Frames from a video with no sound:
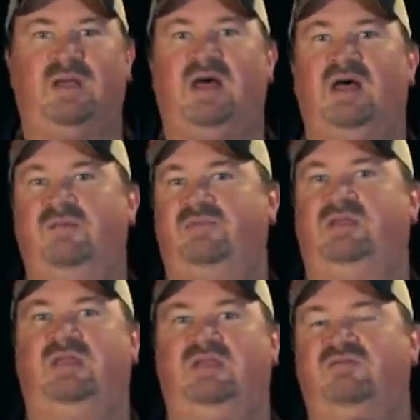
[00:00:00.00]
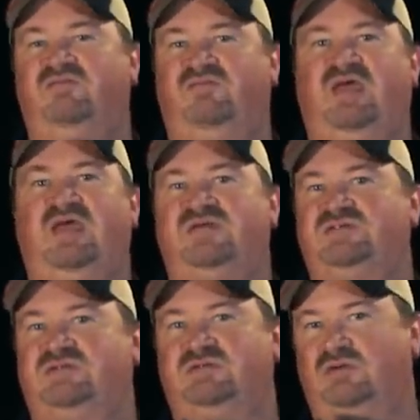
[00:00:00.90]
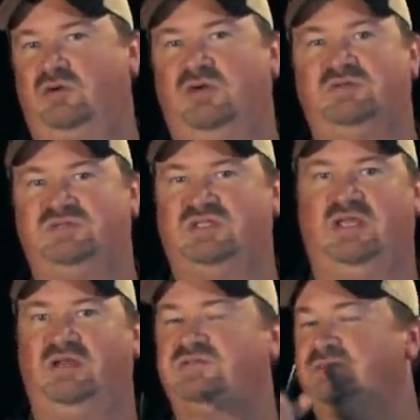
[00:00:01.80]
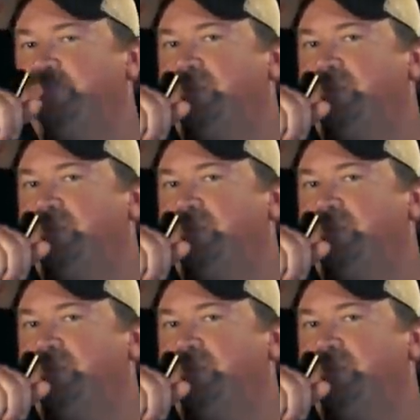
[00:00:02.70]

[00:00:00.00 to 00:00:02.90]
pop and fast, crisp sounds.